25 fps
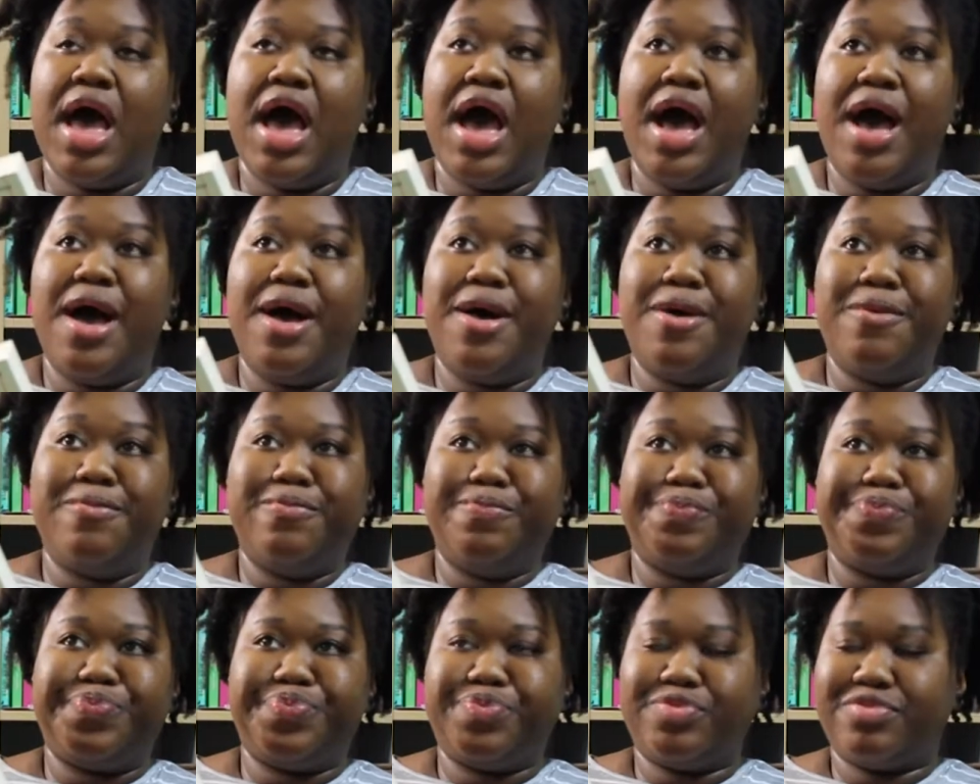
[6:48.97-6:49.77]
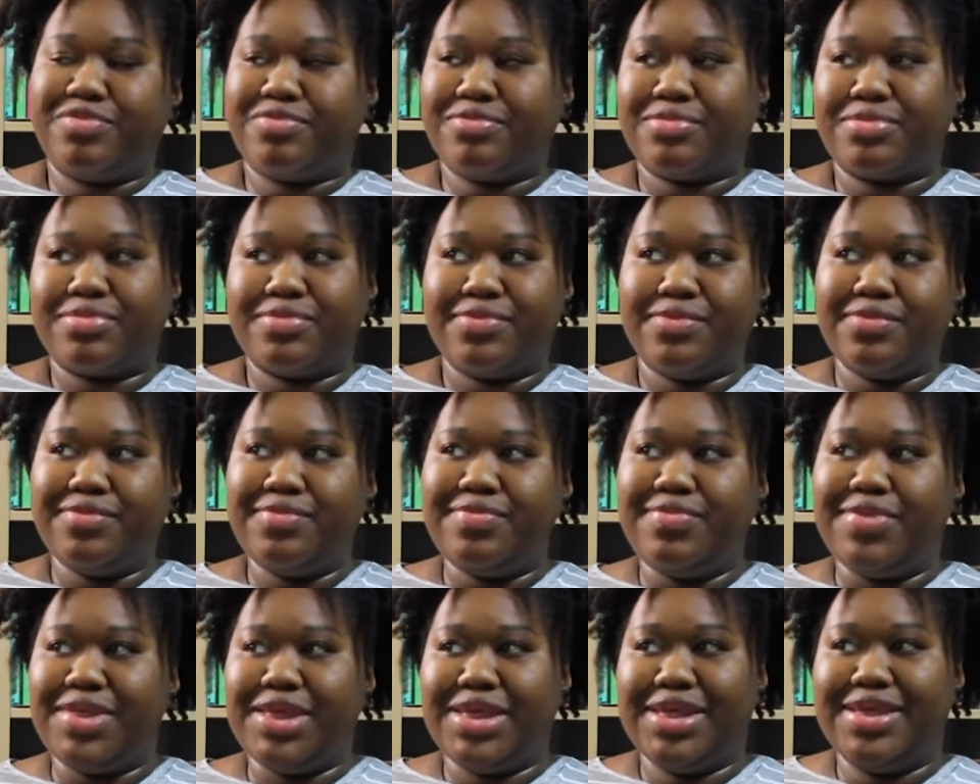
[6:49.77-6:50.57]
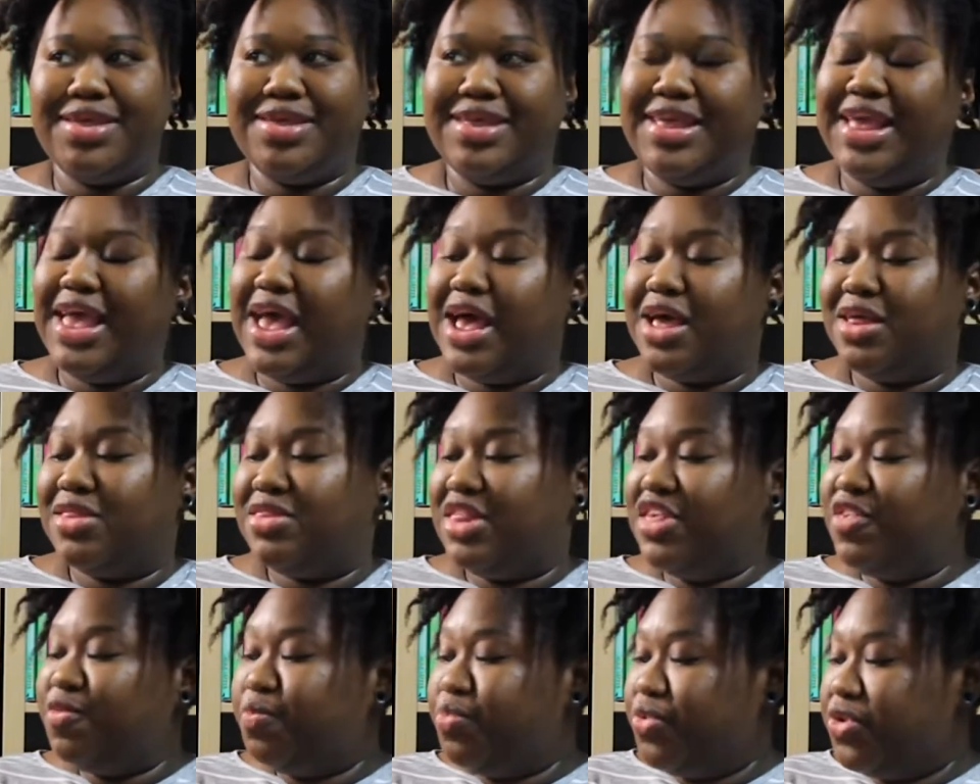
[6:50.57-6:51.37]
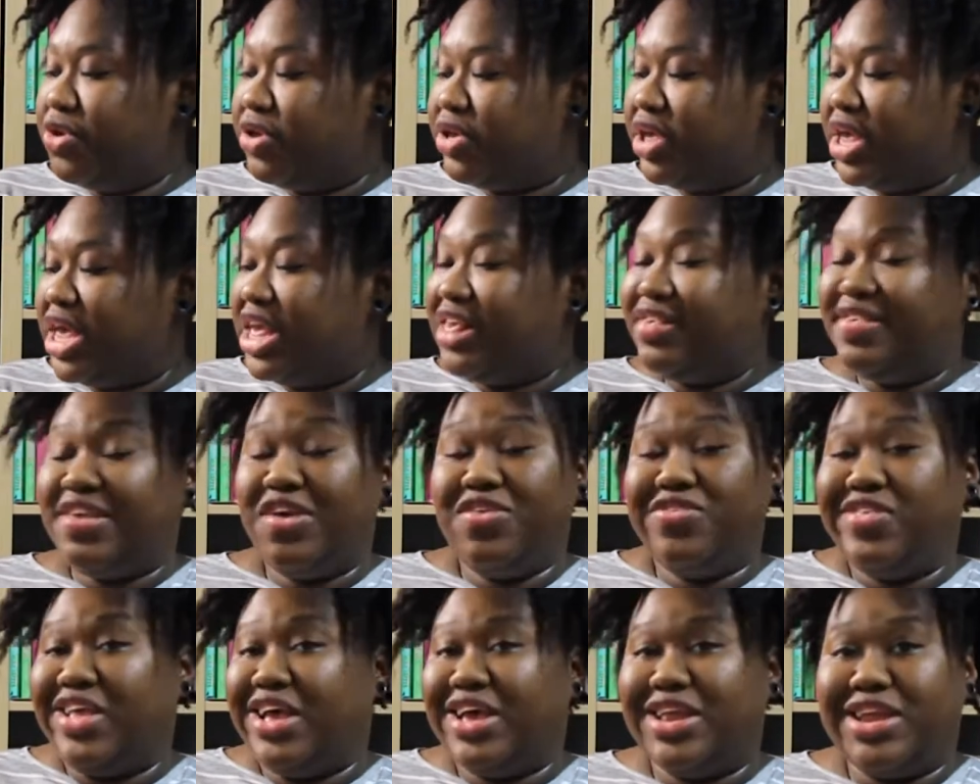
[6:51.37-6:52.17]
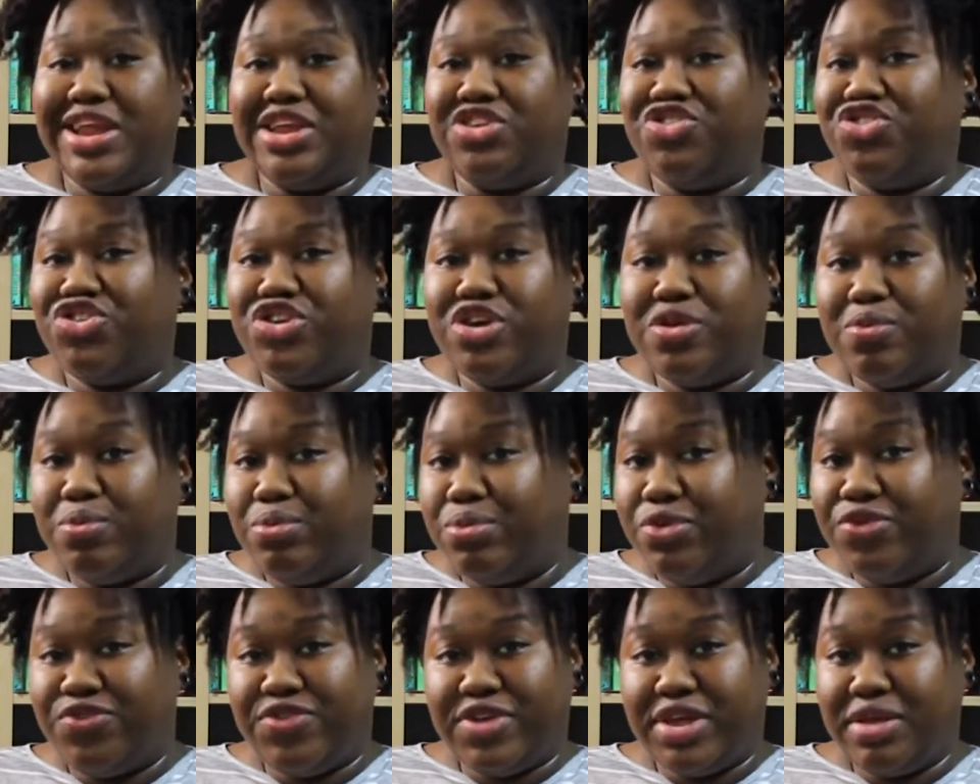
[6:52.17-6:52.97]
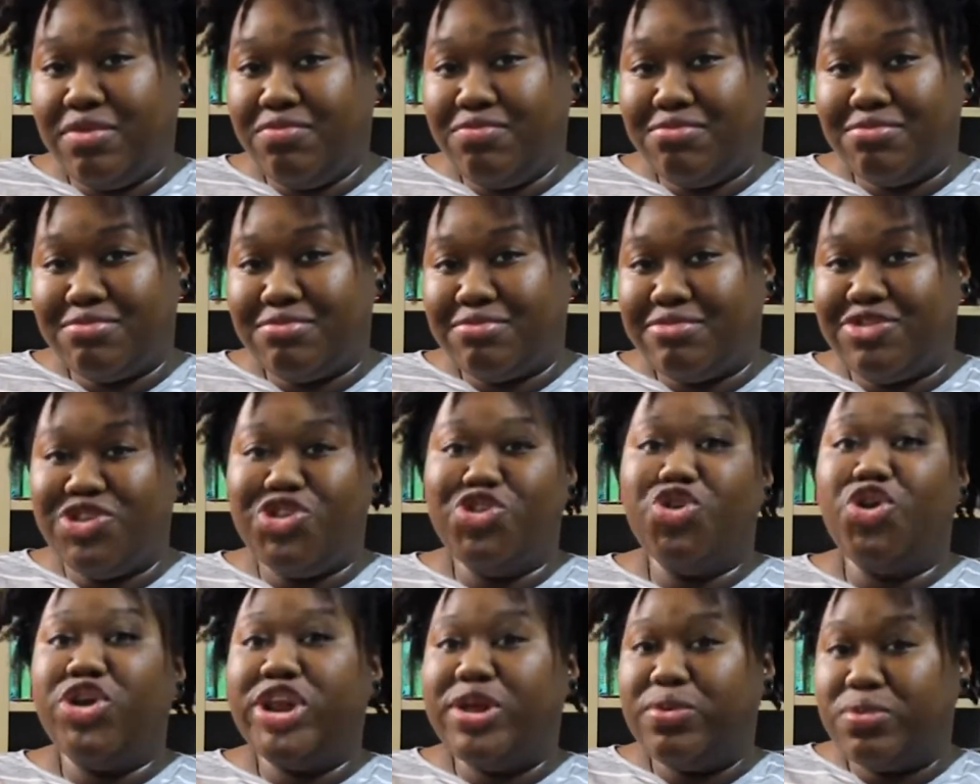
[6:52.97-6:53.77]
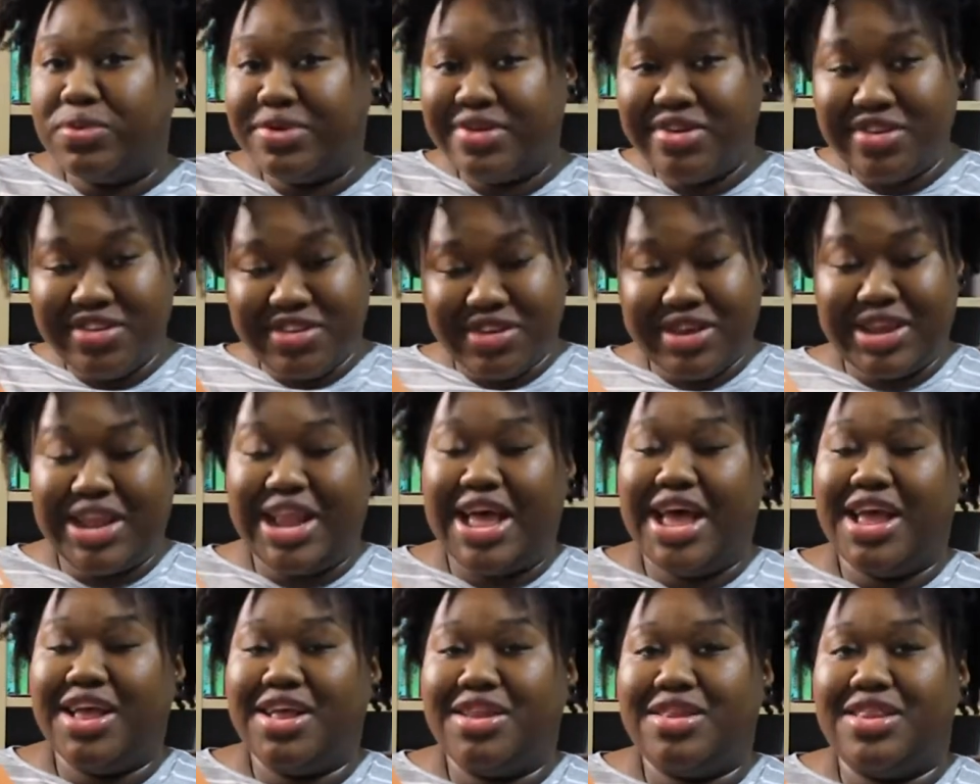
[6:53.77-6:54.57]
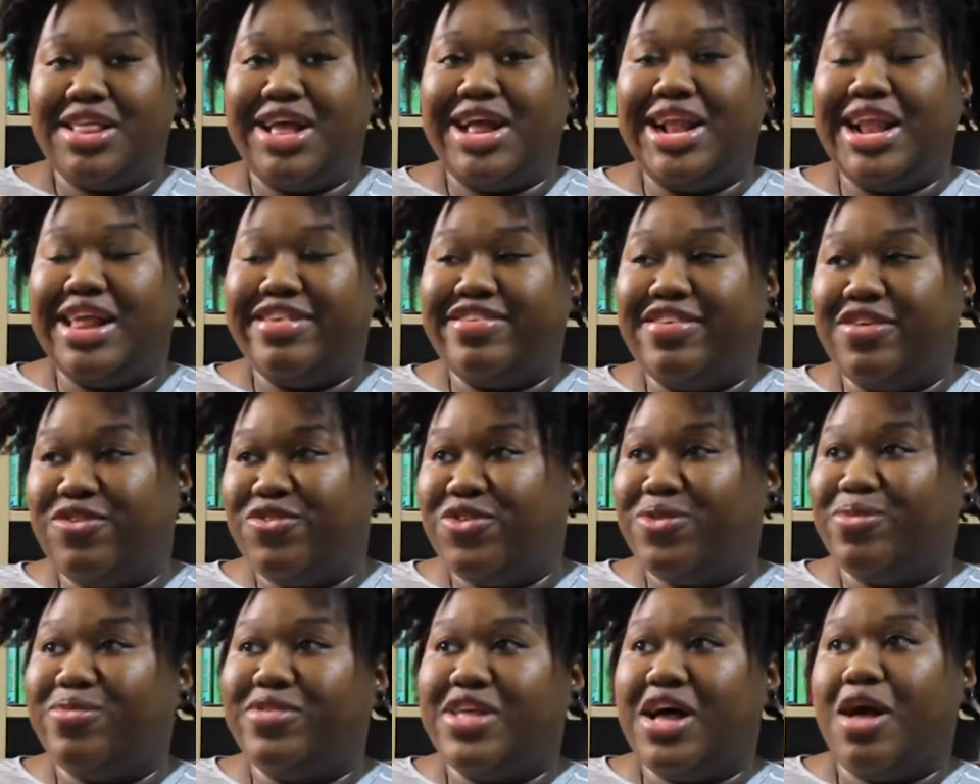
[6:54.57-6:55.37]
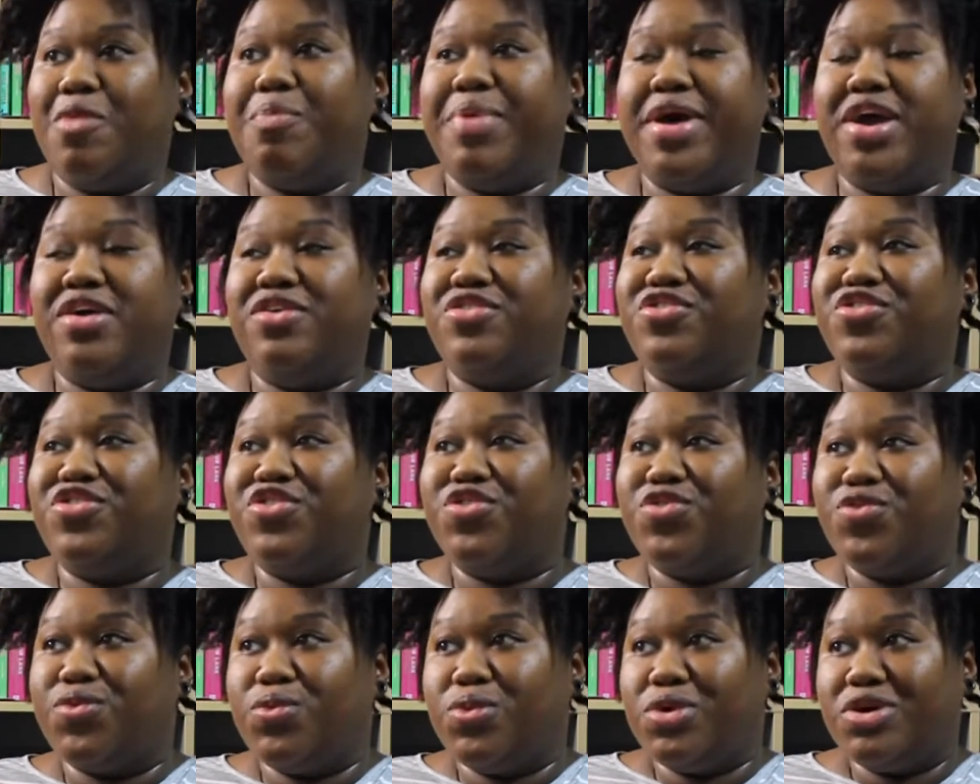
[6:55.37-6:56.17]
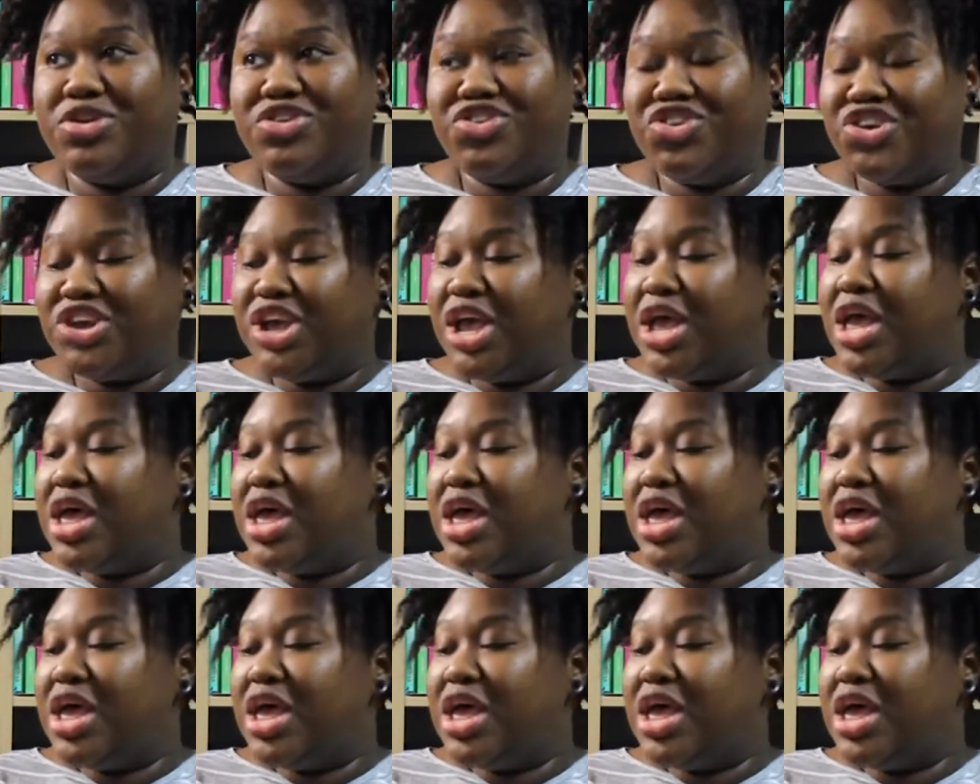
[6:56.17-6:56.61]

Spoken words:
Yeah, this book, it sounds like a Nigerian movie, Nollywood, like the classic films that our parents used to watch.